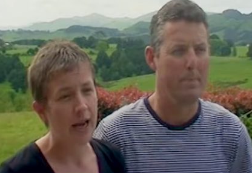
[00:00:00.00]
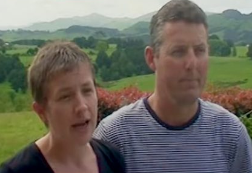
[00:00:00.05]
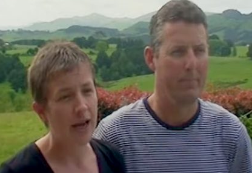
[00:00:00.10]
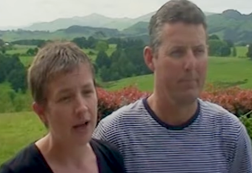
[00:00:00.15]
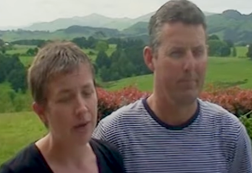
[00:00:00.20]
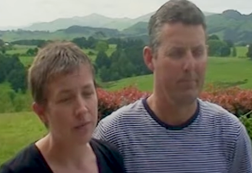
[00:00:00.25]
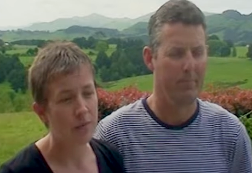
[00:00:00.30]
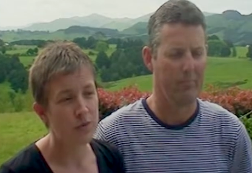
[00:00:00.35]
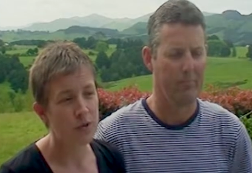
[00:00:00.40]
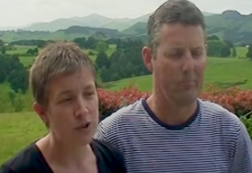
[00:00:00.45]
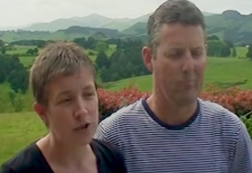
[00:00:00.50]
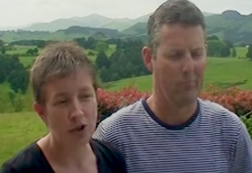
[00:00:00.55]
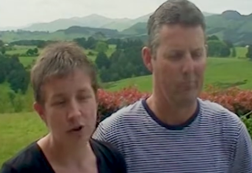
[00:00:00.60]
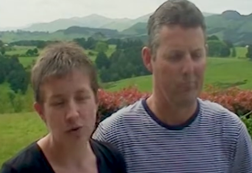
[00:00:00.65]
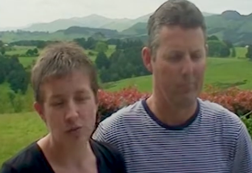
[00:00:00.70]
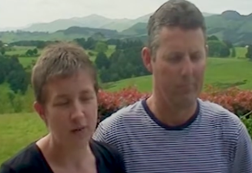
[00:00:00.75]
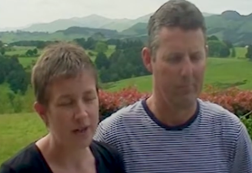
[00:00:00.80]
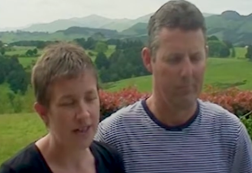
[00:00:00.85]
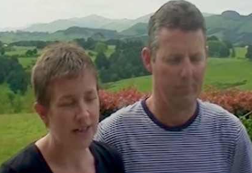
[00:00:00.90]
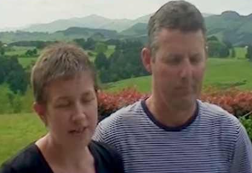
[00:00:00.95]
Speaker 1: Um,
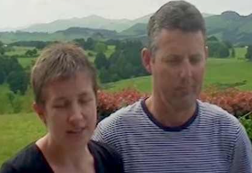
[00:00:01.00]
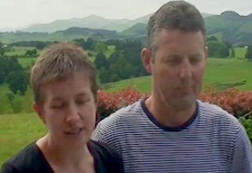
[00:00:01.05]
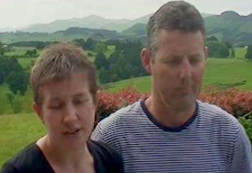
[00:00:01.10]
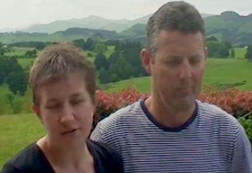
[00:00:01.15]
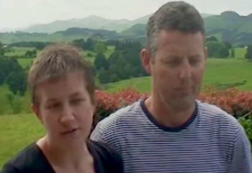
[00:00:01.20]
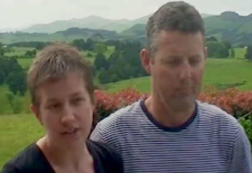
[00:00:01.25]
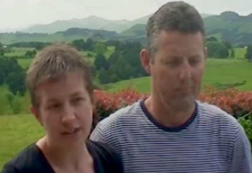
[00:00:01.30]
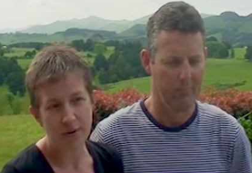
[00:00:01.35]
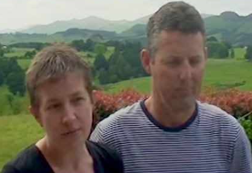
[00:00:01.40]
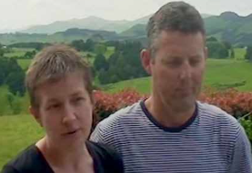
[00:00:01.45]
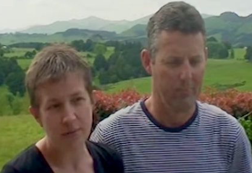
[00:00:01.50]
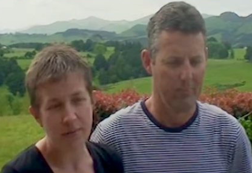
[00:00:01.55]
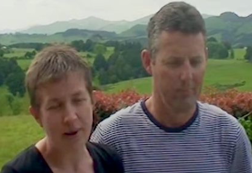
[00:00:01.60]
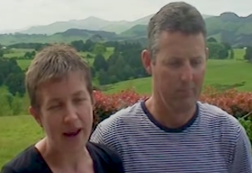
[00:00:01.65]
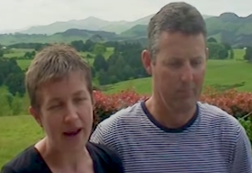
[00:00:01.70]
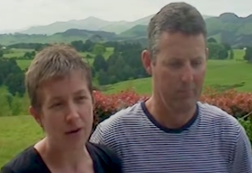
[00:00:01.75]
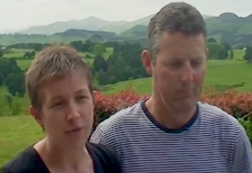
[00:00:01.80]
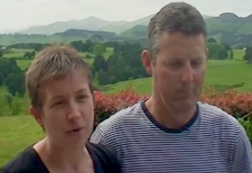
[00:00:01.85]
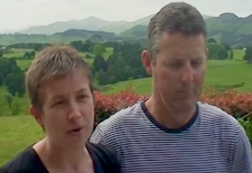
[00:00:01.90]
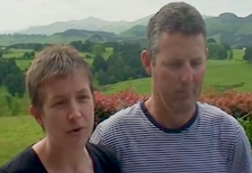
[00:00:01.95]
so we definitely went
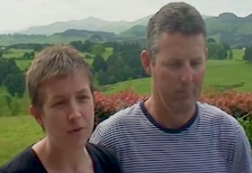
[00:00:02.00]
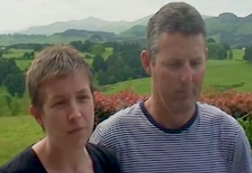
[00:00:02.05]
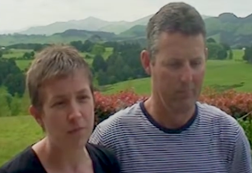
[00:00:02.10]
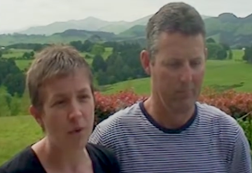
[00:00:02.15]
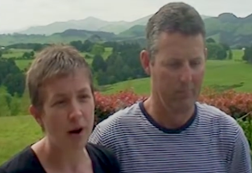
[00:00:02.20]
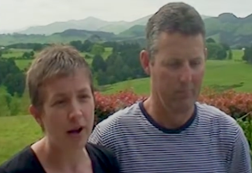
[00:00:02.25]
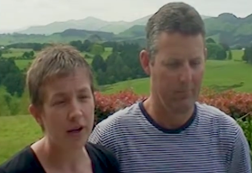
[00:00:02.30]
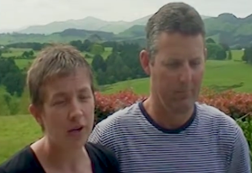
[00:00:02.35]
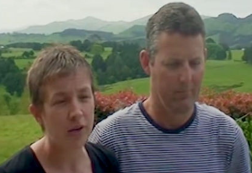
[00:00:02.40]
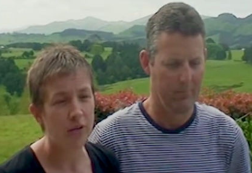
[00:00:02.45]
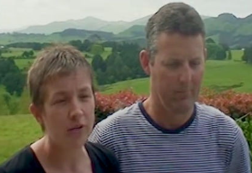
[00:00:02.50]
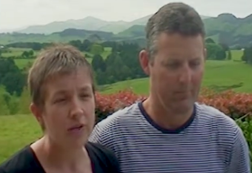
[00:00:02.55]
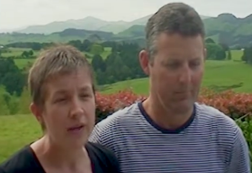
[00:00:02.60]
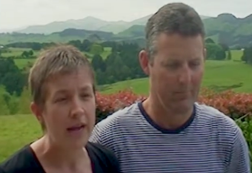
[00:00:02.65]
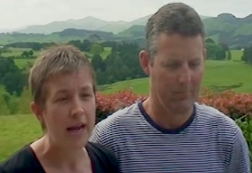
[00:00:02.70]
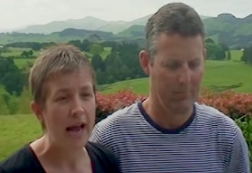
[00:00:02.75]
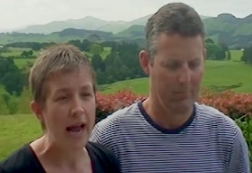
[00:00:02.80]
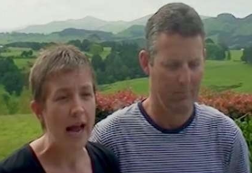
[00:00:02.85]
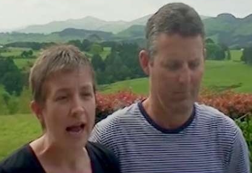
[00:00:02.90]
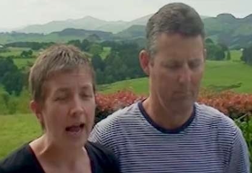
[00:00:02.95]
back with Michael
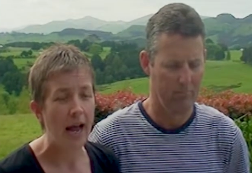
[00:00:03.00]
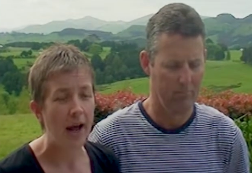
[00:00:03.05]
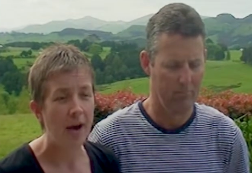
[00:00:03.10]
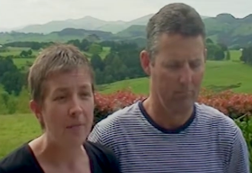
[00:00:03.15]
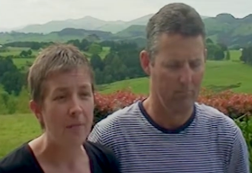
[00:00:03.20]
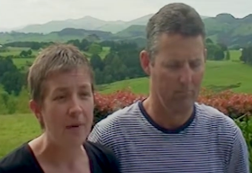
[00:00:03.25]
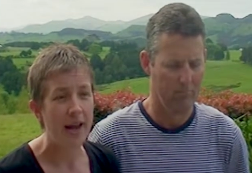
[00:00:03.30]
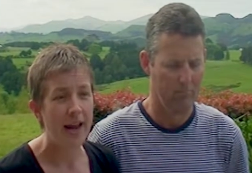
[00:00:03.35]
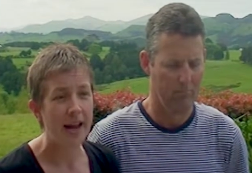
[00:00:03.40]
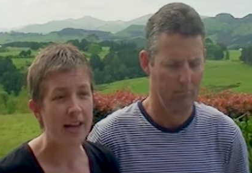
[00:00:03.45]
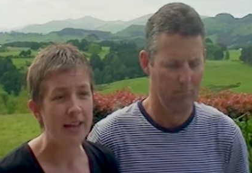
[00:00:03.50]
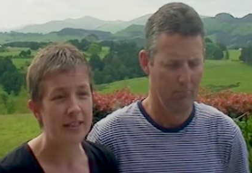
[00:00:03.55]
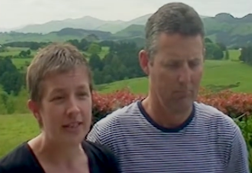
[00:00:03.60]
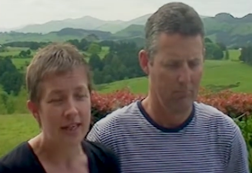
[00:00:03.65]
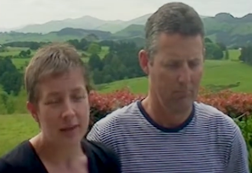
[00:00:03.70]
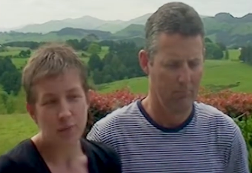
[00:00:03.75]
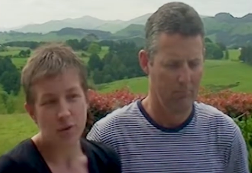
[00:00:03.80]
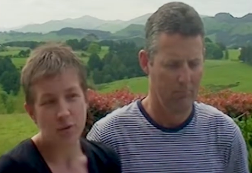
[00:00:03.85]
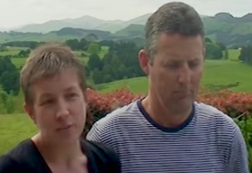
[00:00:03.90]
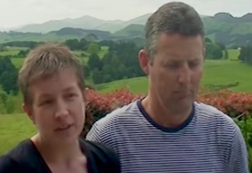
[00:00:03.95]
um, and
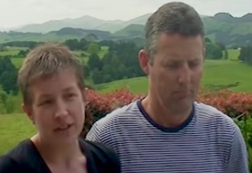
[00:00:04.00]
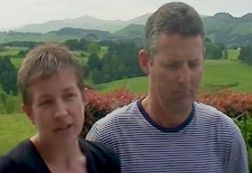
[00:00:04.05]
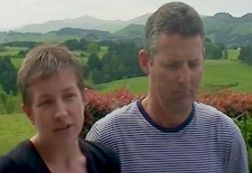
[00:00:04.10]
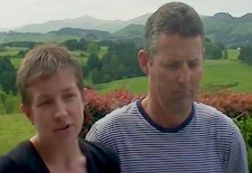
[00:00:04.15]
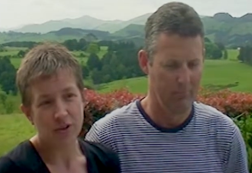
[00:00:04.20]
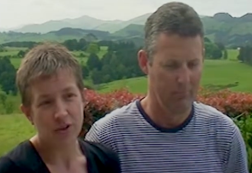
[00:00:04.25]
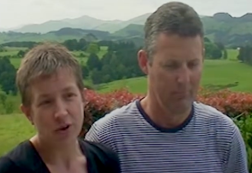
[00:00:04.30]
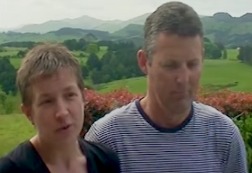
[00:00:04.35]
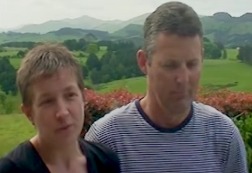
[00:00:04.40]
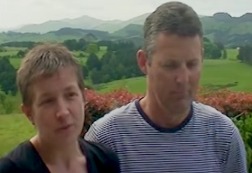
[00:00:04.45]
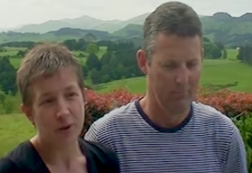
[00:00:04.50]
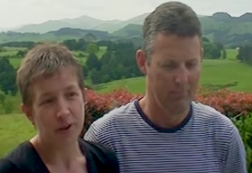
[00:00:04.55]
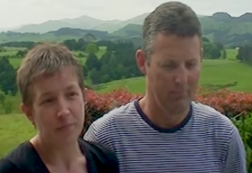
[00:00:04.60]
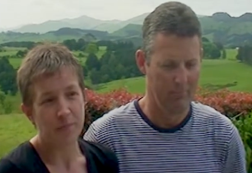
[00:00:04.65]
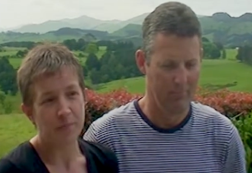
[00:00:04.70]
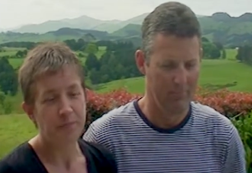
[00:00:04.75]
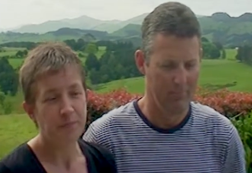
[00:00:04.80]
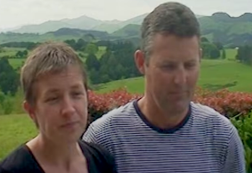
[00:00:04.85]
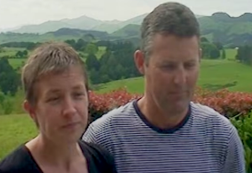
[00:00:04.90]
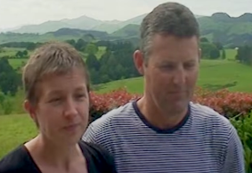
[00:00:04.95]
he brought Belinda along with
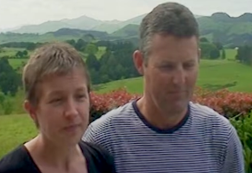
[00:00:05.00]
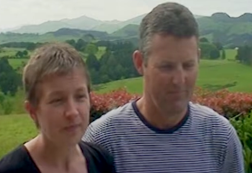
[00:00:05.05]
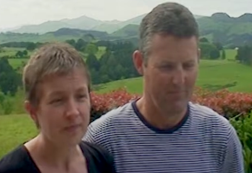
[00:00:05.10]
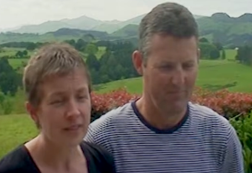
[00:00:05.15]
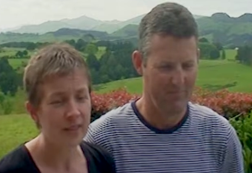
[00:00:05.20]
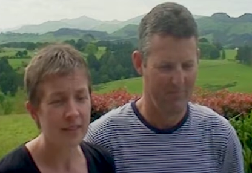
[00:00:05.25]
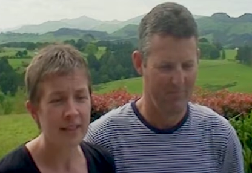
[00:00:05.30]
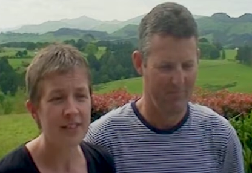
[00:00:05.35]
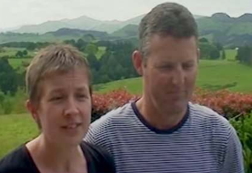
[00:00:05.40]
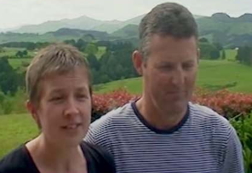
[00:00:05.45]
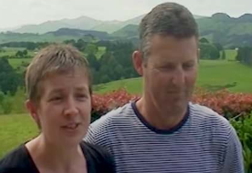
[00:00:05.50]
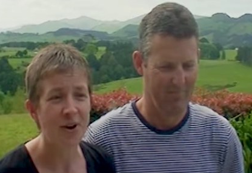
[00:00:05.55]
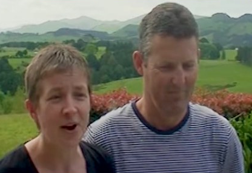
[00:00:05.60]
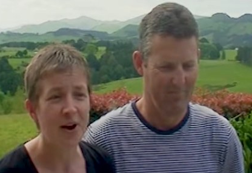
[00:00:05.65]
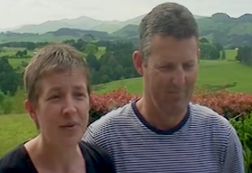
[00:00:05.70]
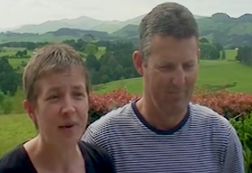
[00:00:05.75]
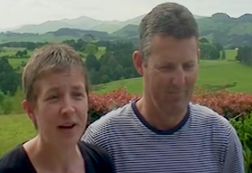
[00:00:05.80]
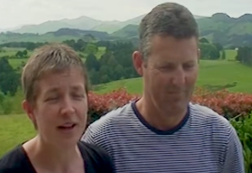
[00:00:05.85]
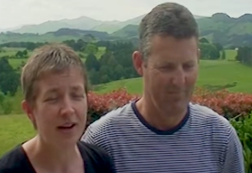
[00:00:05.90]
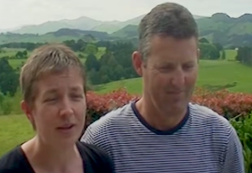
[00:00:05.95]
him this
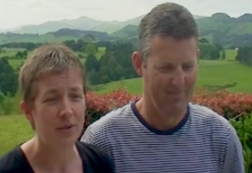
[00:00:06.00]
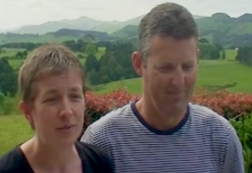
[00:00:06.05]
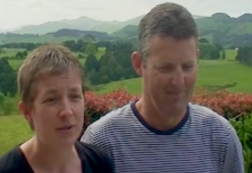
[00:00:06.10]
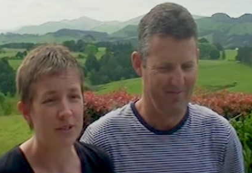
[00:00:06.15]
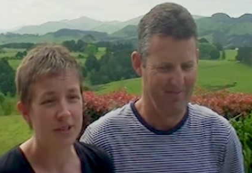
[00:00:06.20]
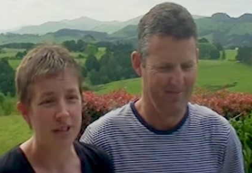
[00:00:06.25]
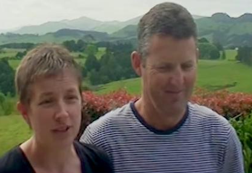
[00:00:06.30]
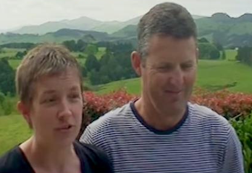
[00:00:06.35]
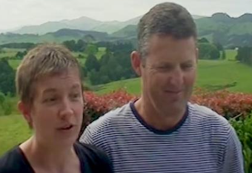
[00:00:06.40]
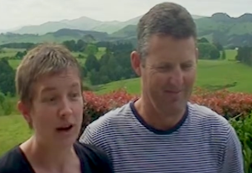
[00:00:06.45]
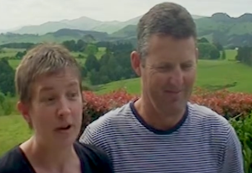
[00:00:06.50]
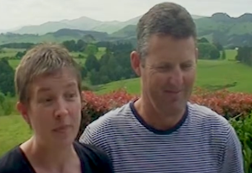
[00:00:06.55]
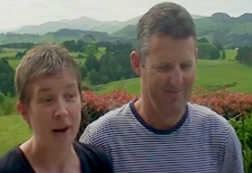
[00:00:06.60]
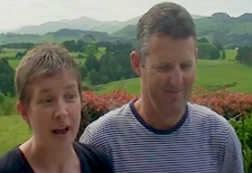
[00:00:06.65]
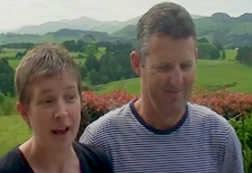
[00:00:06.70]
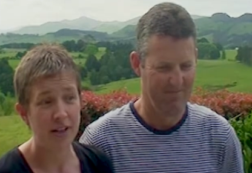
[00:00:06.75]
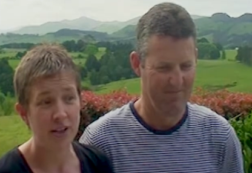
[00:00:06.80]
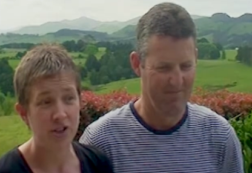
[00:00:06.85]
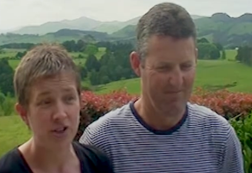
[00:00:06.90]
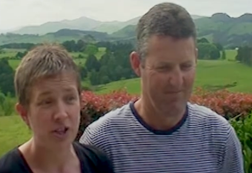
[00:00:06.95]
time and it was a great
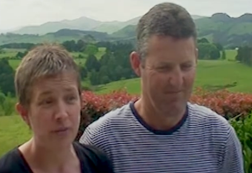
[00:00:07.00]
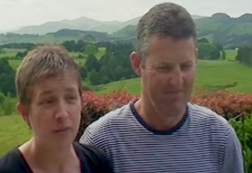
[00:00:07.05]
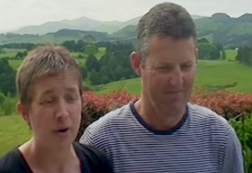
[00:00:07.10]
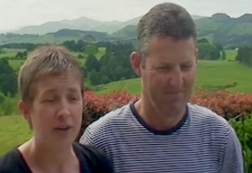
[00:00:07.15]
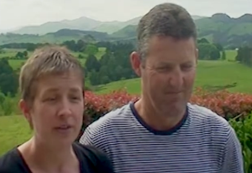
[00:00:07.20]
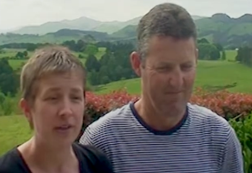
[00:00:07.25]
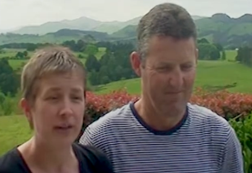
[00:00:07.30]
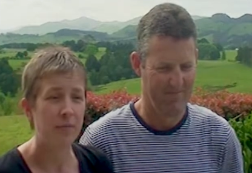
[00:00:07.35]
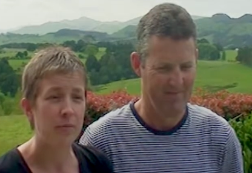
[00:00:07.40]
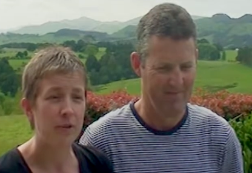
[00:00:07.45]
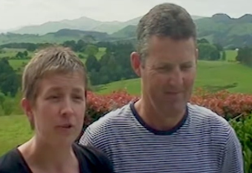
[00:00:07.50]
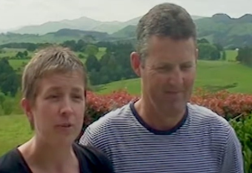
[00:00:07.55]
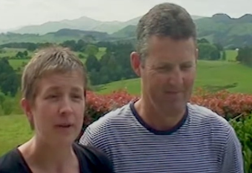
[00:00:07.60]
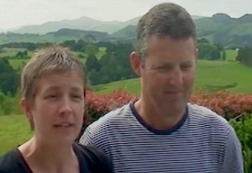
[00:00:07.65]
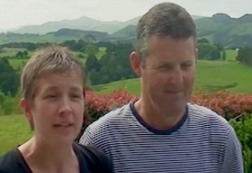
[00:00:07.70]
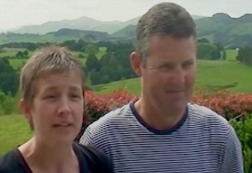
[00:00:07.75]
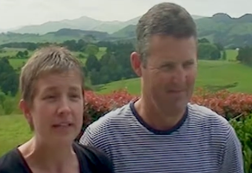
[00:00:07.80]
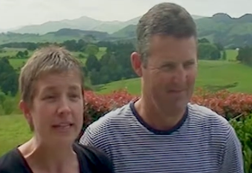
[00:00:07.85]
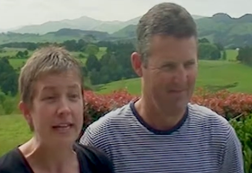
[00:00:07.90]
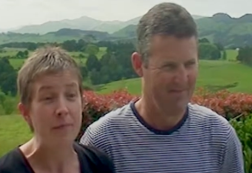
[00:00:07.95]
partnership I think
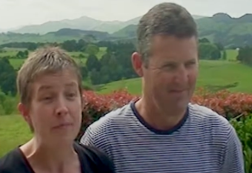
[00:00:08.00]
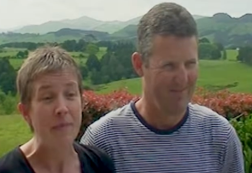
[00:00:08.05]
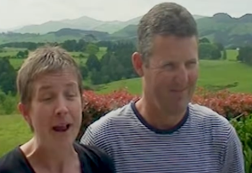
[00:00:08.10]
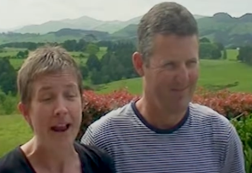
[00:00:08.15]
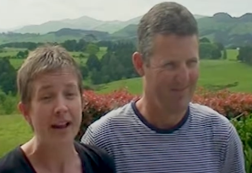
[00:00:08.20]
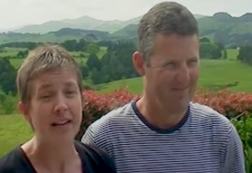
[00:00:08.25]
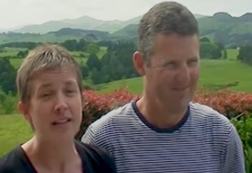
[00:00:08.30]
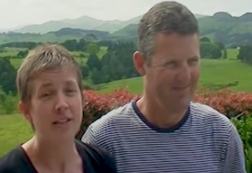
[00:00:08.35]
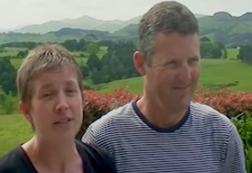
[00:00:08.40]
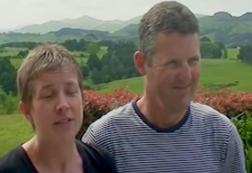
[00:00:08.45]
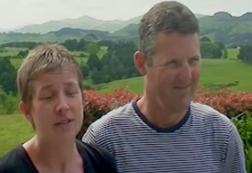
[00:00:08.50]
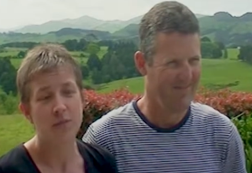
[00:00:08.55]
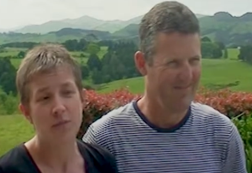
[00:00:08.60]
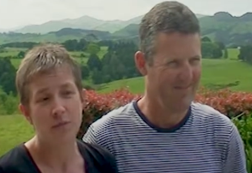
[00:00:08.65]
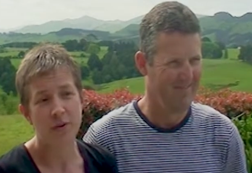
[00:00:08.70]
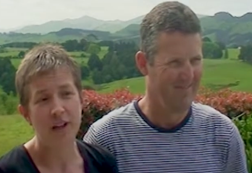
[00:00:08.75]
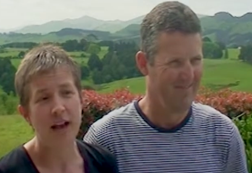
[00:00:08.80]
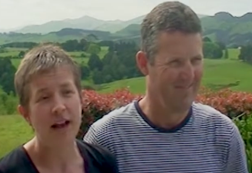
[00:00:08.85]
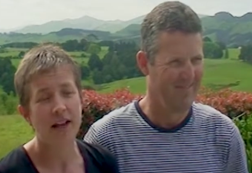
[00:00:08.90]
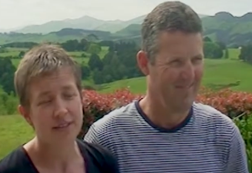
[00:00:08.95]
between them and
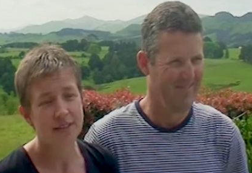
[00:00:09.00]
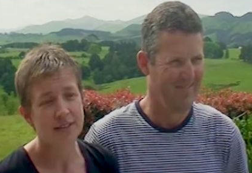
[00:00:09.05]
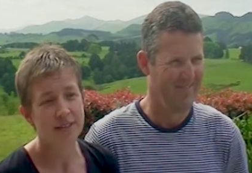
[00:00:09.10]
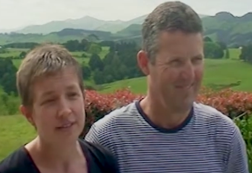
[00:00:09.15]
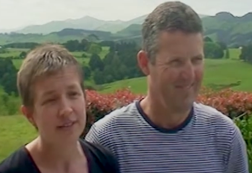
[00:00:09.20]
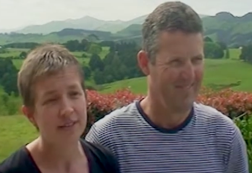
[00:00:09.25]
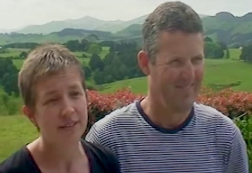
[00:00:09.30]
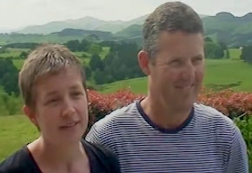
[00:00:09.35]
with us.